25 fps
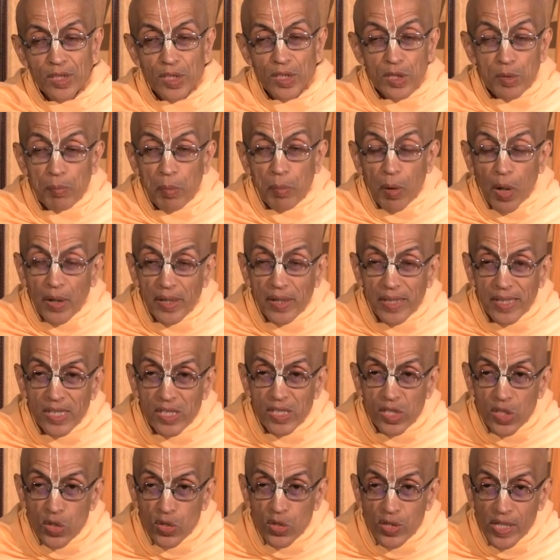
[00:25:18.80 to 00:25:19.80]
This
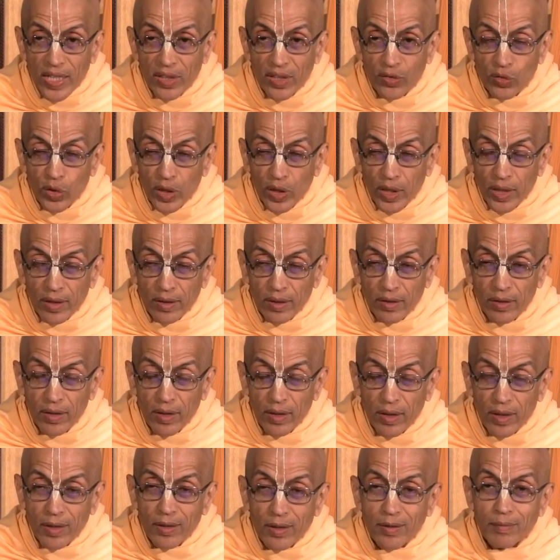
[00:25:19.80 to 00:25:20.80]
body is changing.
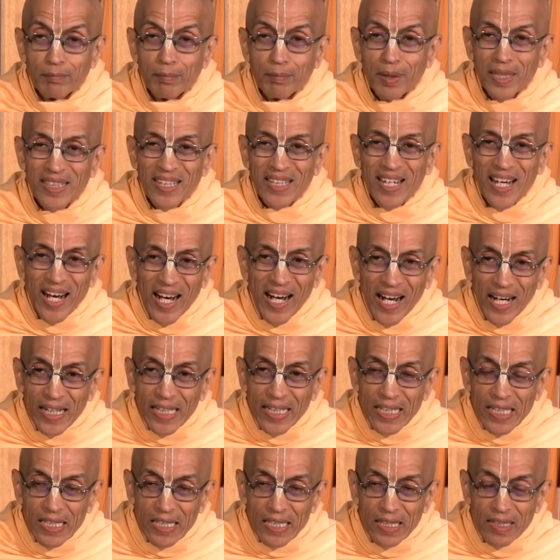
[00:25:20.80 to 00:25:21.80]
But
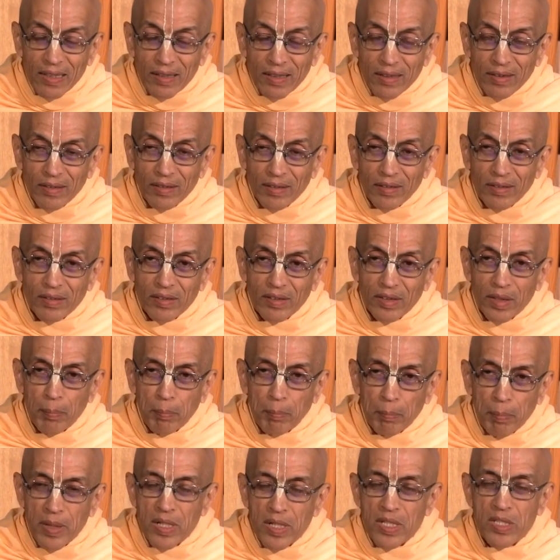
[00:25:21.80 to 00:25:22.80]
I,
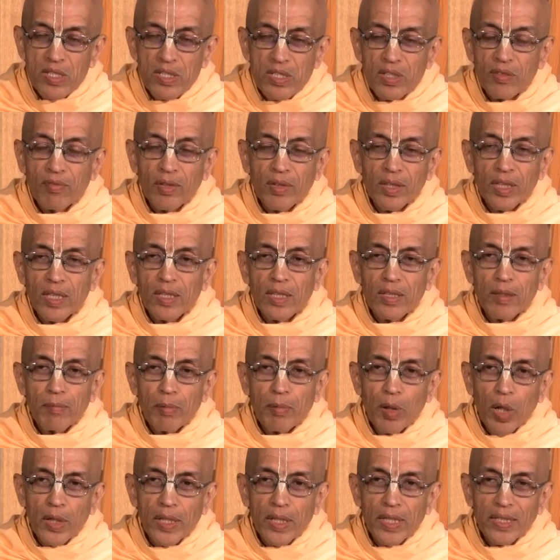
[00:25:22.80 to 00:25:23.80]
the person within
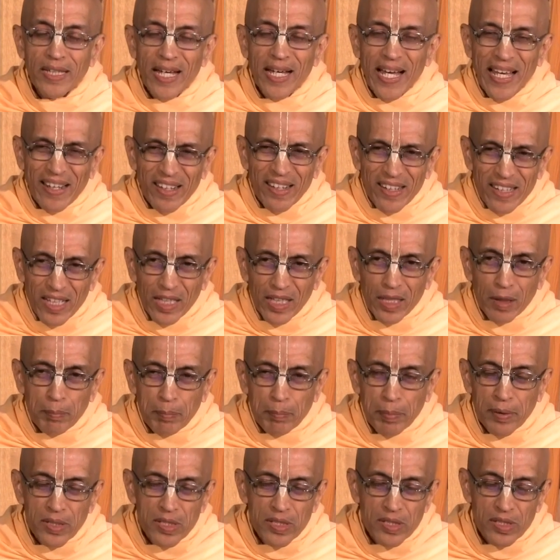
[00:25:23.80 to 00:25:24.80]
the body, the
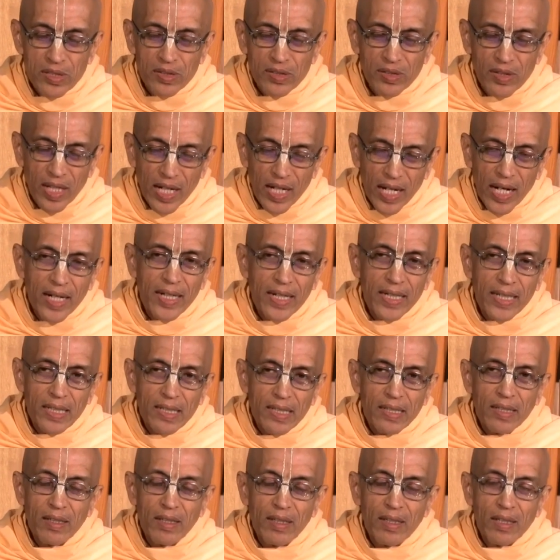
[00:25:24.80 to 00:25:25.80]
real person, I,
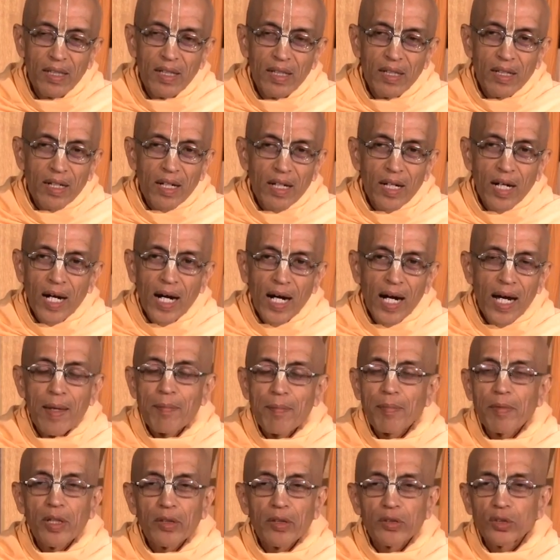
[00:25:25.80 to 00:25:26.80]

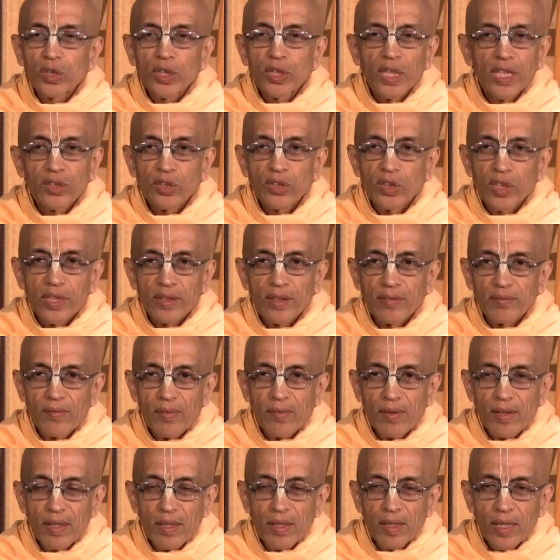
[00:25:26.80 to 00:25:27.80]
I am not changing.
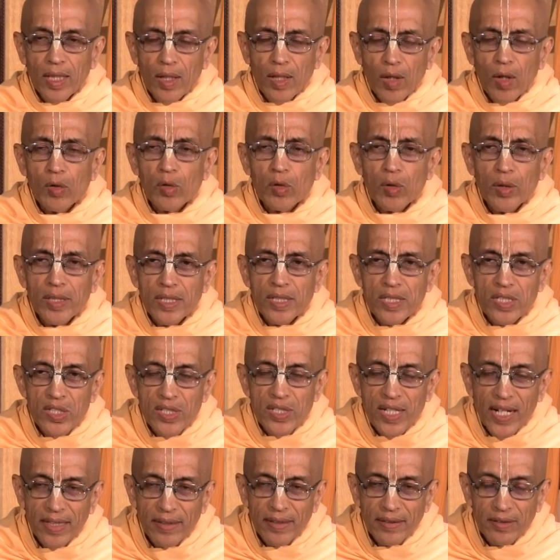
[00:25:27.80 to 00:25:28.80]
Now, how to
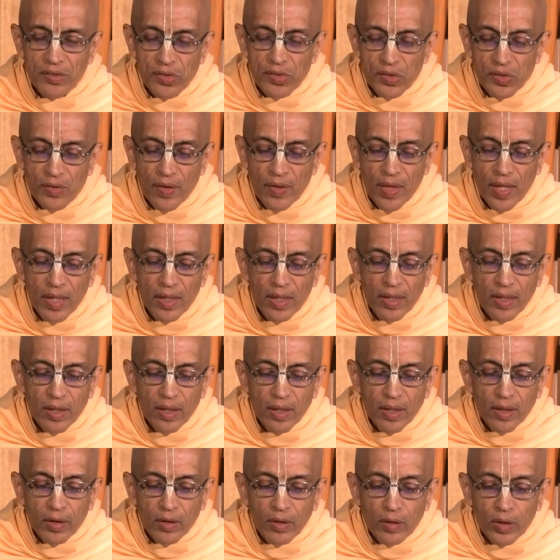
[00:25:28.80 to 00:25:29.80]
understand this?
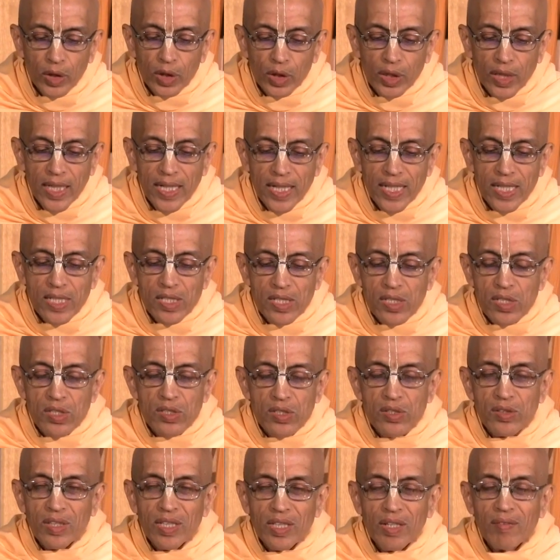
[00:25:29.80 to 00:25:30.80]
Krishna
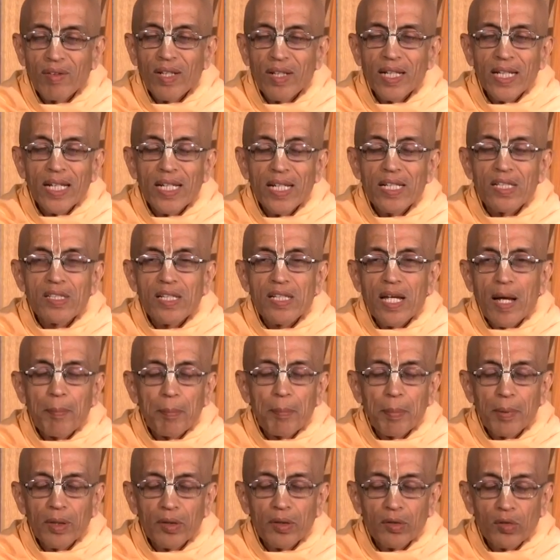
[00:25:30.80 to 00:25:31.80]
is giving an
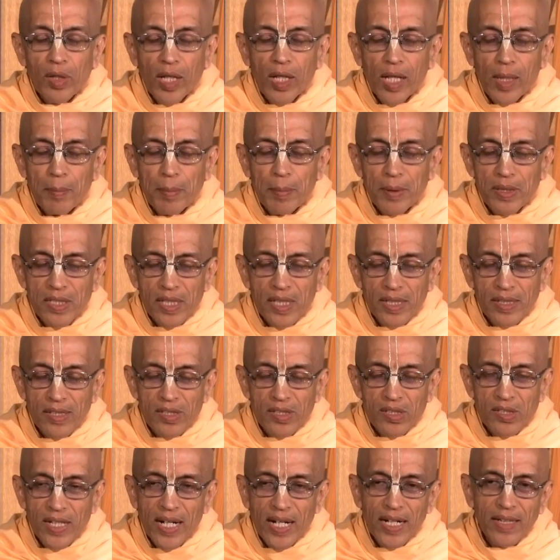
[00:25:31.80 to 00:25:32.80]
example to help us
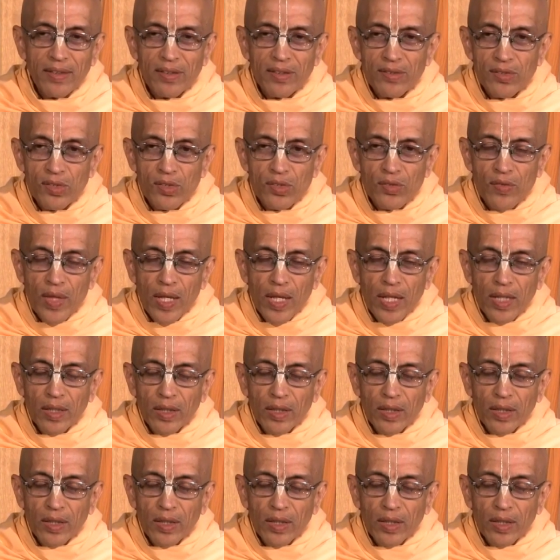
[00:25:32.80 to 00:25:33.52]
understand this.